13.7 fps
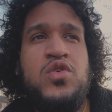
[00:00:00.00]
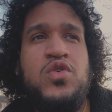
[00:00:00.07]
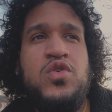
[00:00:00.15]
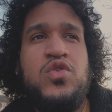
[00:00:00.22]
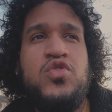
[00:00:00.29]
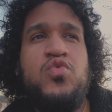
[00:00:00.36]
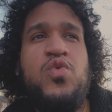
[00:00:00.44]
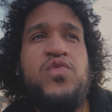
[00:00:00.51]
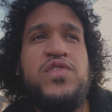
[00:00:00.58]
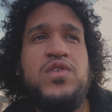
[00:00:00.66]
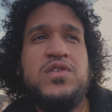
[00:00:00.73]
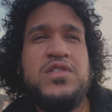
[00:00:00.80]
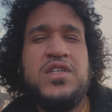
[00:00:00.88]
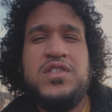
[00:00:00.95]
you will feel a
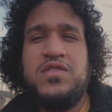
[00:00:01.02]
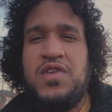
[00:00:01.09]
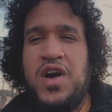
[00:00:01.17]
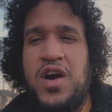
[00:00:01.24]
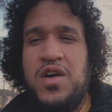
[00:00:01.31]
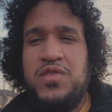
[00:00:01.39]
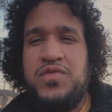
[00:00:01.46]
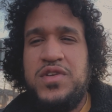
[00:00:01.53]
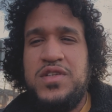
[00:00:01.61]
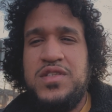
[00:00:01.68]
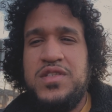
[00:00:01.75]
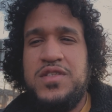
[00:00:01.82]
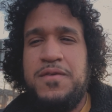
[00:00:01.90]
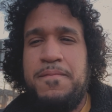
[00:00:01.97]
sense of
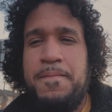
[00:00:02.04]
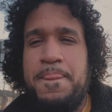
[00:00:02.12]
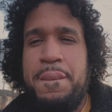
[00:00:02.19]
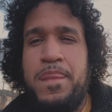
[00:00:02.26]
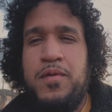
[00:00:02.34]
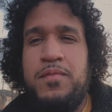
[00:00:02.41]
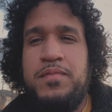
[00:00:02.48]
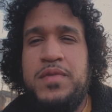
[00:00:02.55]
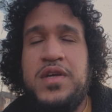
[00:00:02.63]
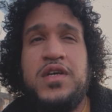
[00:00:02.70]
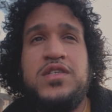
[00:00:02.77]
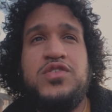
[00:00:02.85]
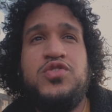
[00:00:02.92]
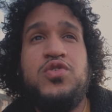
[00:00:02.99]
confidence
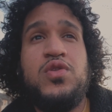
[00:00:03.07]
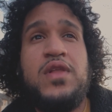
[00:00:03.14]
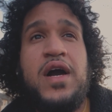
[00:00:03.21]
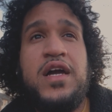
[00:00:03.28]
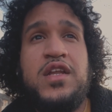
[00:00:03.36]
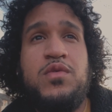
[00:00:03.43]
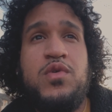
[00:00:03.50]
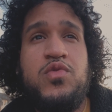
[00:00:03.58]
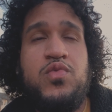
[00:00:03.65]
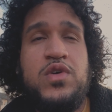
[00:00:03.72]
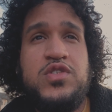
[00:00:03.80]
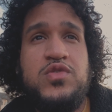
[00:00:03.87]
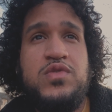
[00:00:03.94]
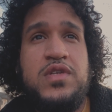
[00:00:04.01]
because you're aligning with what
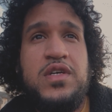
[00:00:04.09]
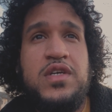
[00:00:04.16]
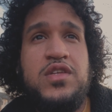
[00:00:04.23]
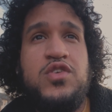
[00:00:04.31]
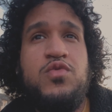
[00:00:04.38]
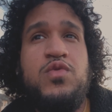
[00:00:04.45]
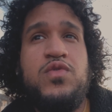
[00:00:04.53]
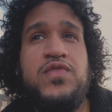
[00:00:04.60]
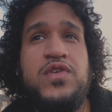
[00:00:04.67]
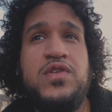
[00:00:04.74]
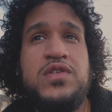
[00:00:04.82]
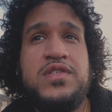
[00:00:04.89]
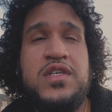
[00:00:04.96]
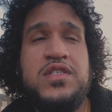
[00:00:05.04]
you need. You will feel a
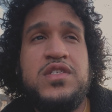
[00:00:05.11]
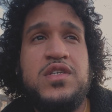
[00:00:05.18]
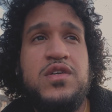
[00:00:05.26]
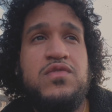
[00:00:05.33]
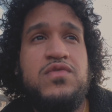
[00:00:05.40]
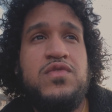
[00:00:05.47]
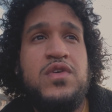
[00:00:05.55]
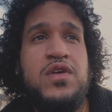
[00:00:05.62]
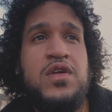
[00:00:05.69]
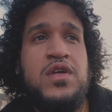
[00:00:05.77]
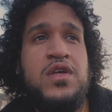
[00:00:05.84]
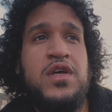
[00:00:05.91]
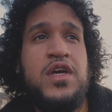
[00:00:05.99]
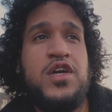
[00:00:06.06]
sense of
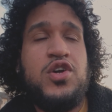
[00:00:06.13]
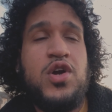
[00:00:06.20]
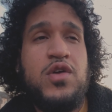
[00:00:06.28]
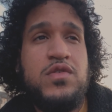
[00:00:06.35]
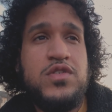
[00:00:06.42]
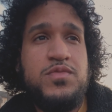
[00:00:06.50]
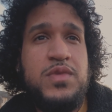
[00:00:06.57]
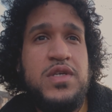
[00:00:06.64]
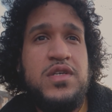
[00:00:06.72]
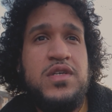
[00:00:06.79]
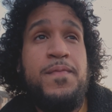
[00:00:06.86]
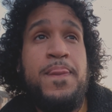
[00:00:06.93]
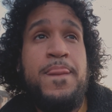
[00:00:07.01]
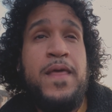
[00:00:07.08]
encouragement
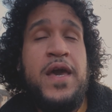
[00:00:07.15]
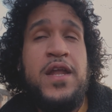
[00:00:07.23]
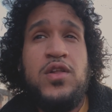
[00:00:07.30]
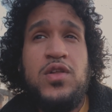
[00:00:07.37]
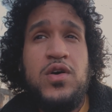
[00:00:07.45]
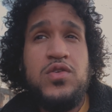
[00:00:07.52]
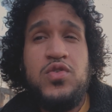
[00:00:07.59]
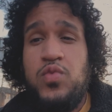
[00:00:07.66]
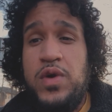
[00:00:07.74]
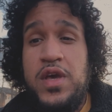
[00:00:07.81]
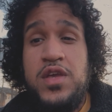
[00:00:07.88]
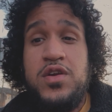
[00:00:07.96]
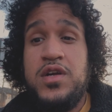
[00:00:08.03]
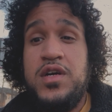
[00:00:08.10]
and along the way,
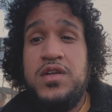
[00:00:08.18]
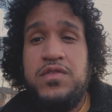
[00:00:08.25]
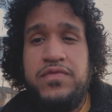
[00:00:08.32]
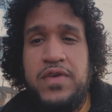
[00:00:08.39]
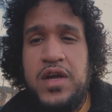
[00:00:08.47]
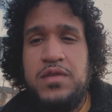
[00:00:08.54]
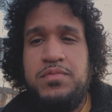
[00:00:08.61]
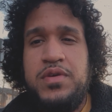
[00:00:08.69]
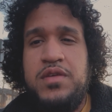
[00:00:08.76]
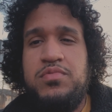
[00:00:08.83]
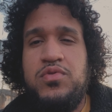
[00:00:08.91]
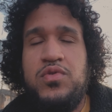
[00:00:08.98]
you're going to find people.